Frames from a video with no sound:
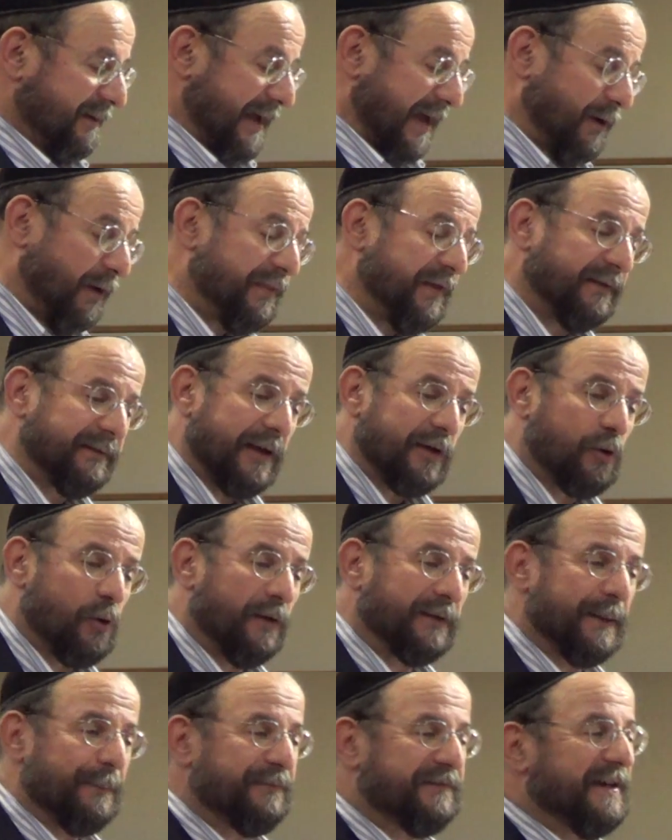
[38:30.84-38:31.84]
I don't think they
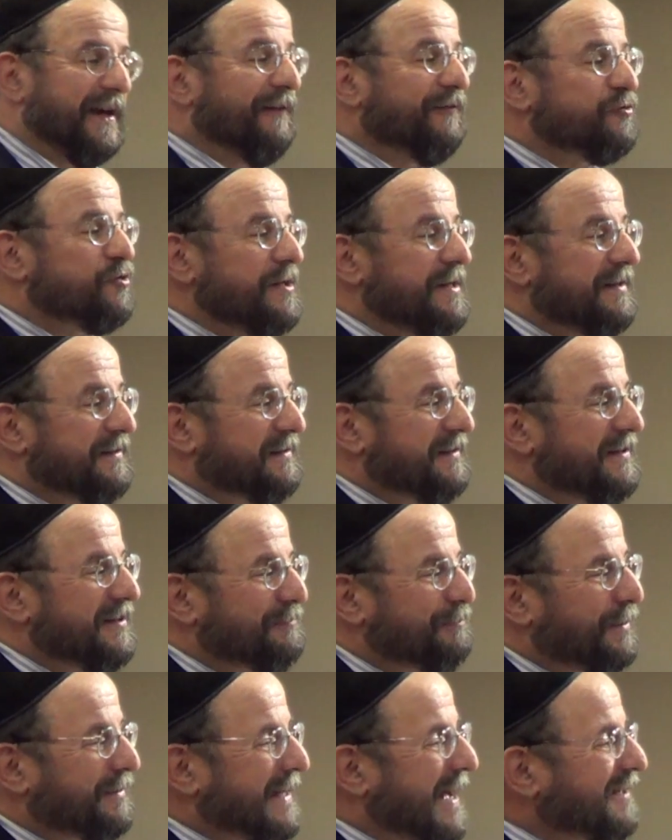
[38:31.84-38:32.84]
called themselves
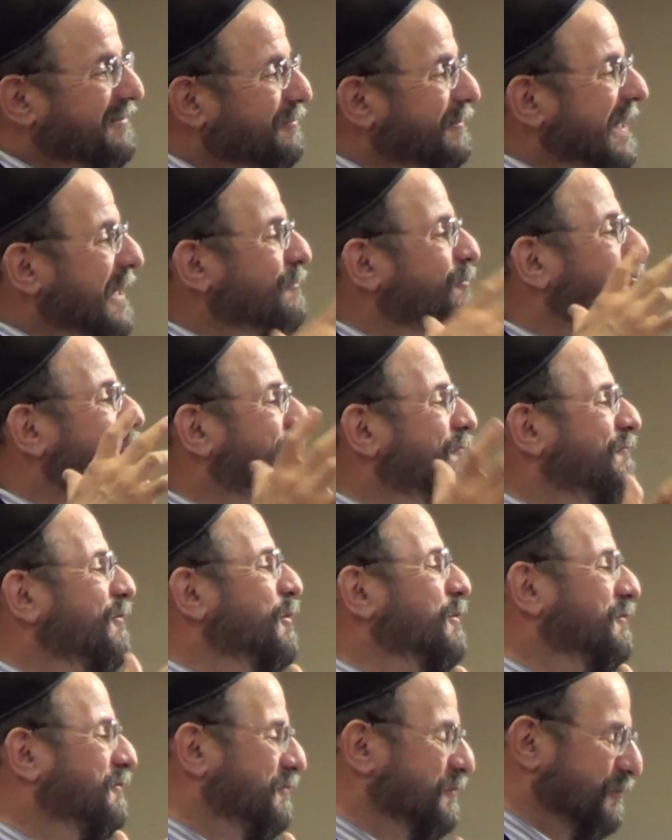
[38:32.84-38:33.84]
geniuses, but that's what they were
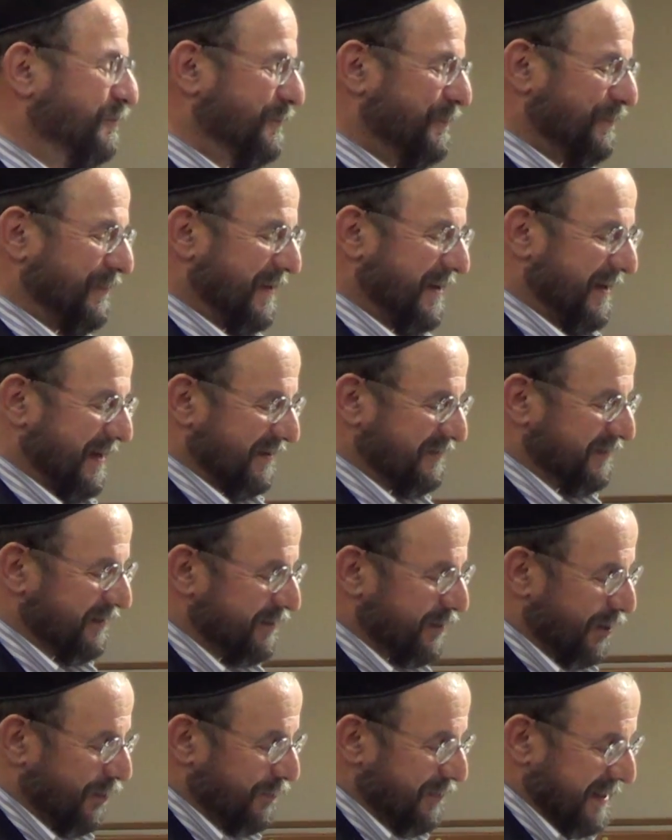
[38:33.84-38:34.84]
referred to as the
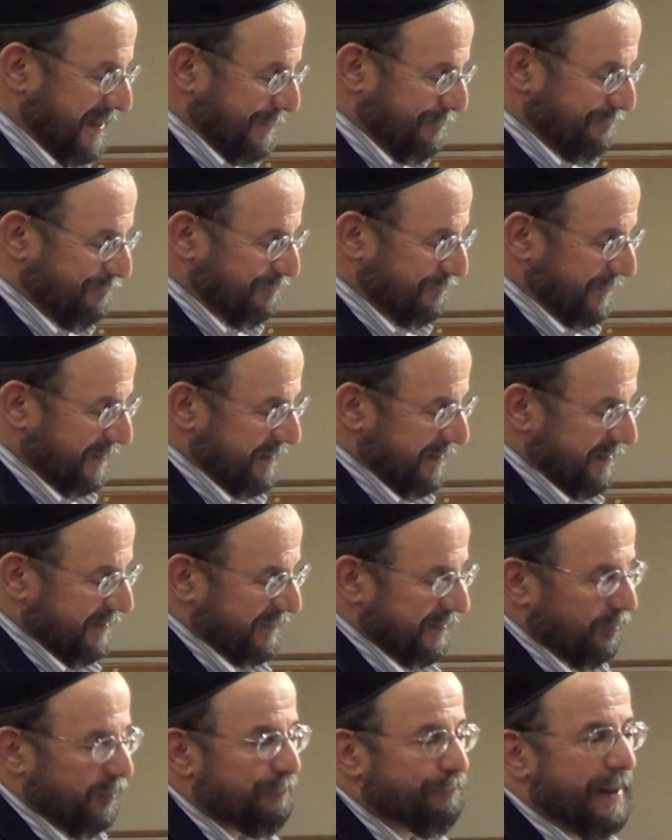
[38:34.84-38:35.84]
Gaonim.
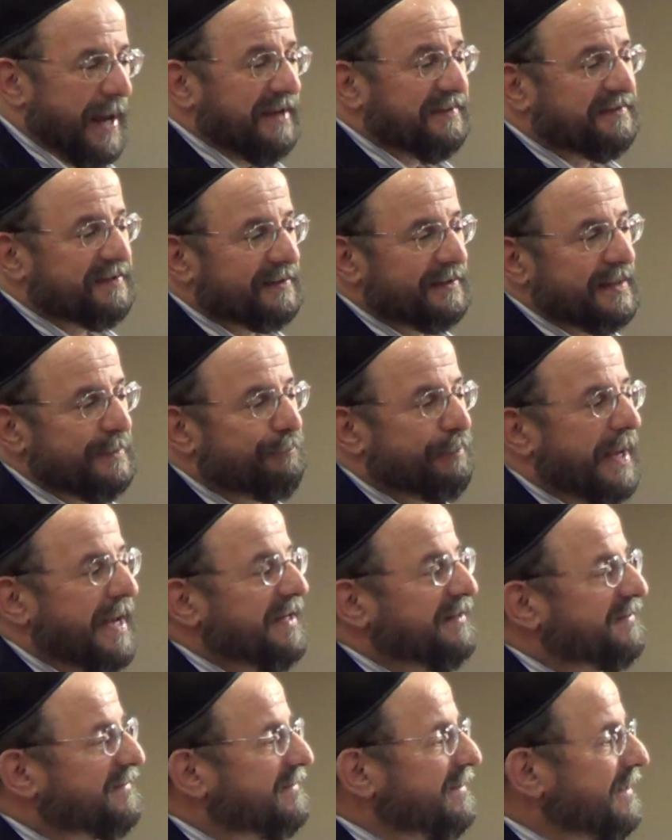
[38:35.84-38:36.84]
They were basically
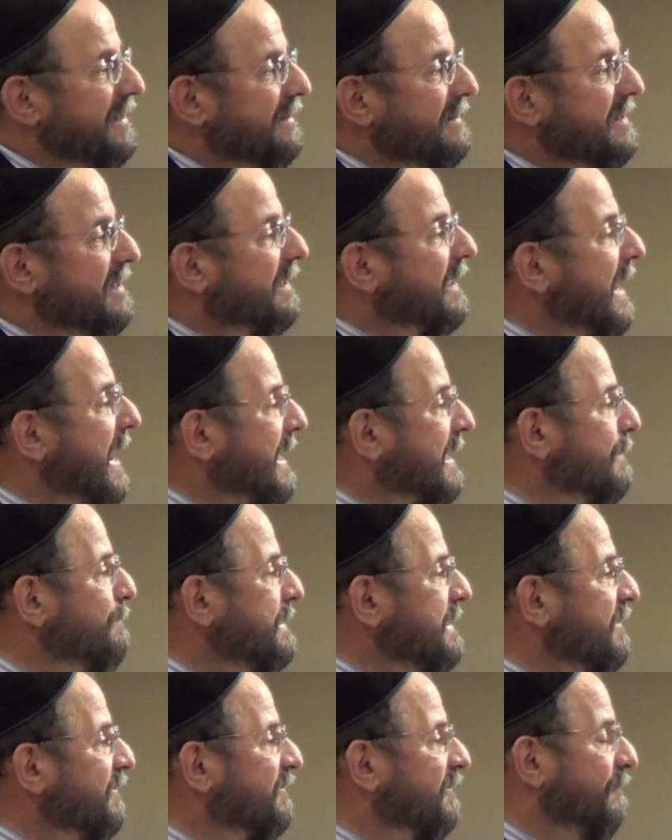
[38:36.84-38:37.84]
based in the
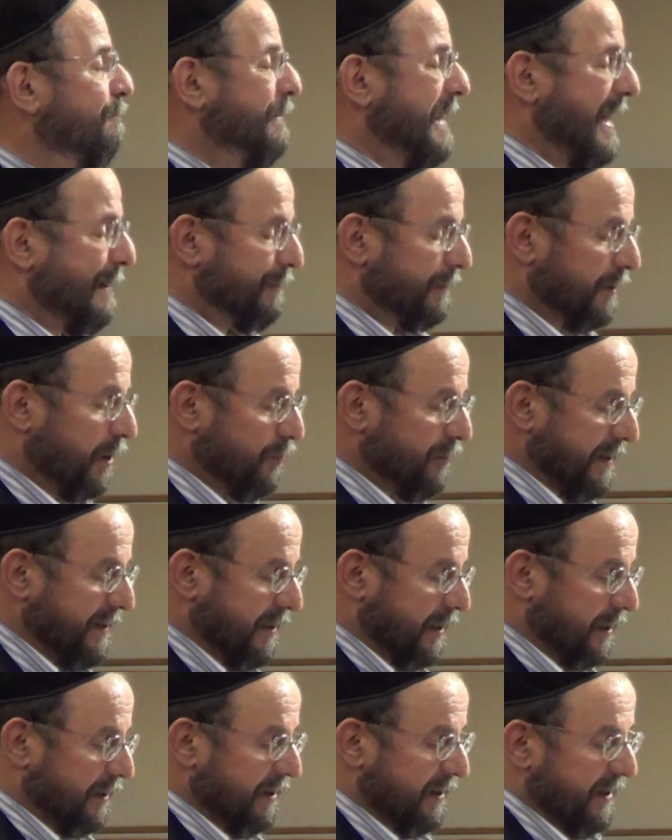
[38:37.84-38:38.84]
academies of
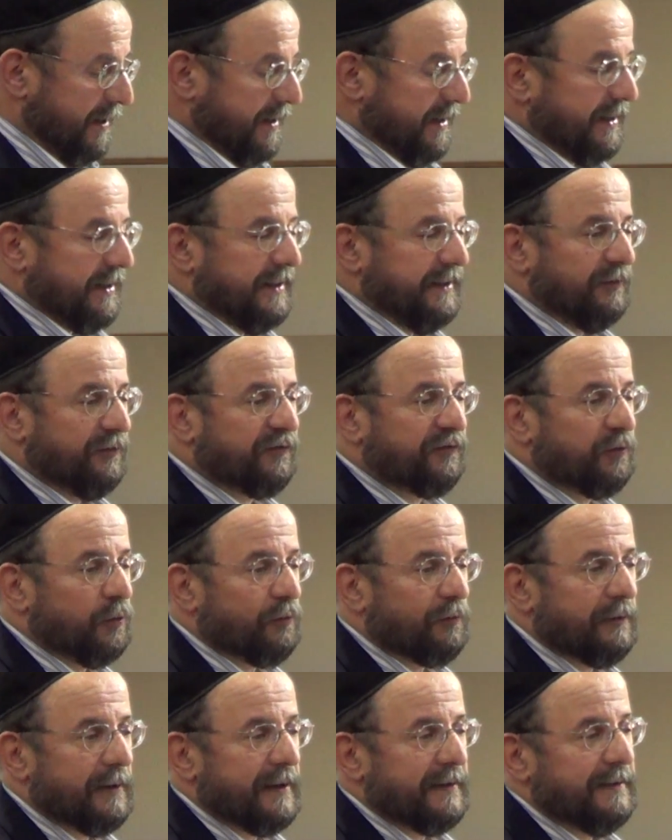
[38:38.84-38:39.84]
Babylonia, in
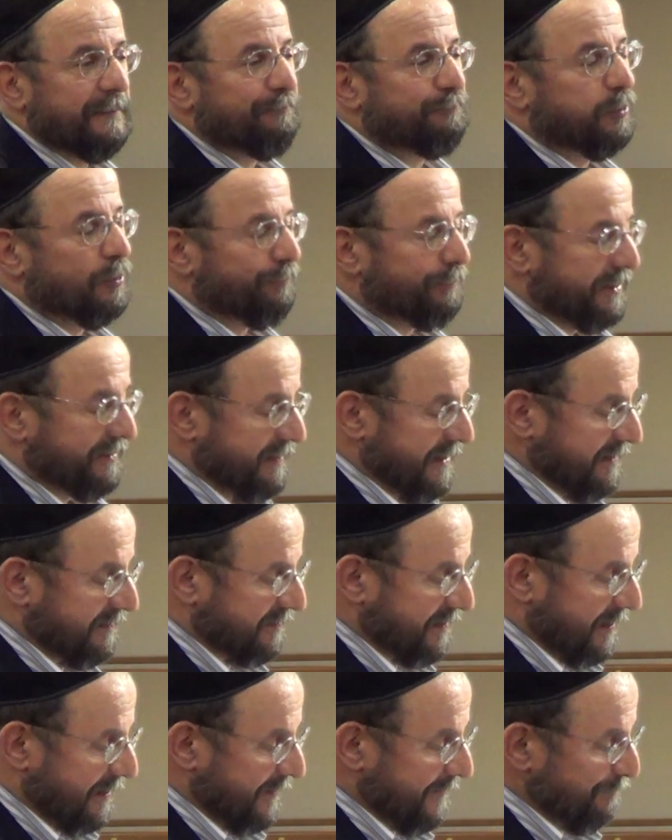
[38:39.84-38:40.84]
Sura, in
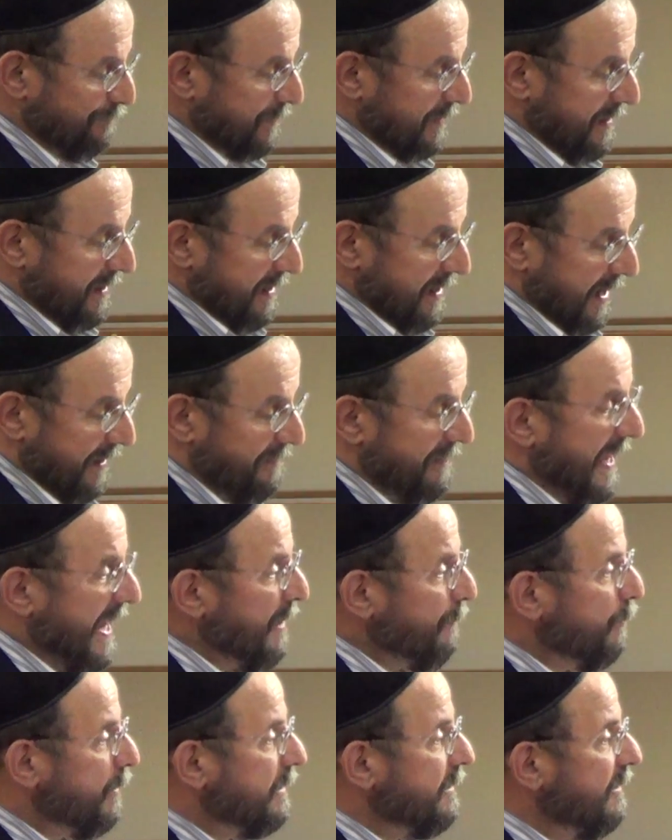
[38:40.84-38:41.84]
Pumbedita, and
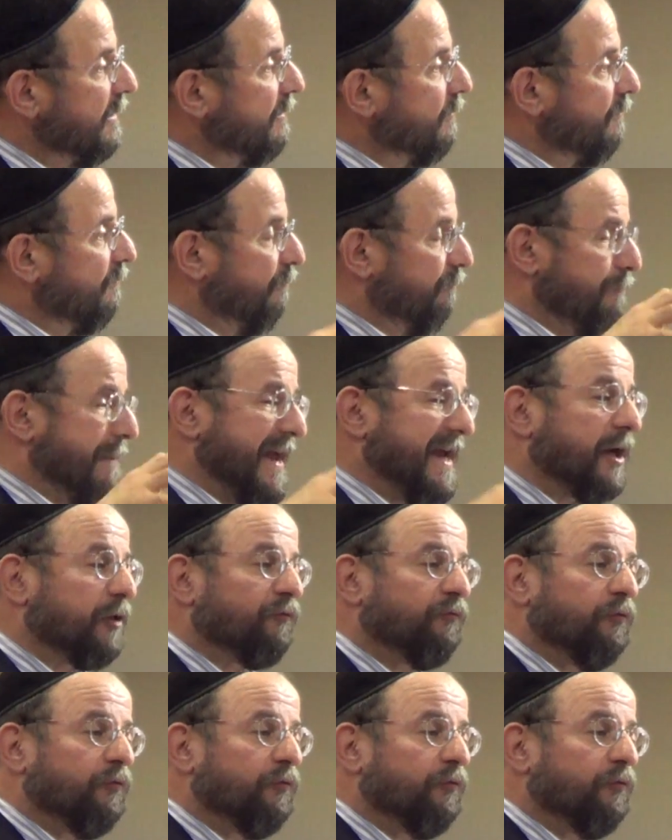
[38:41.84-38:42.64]
they would make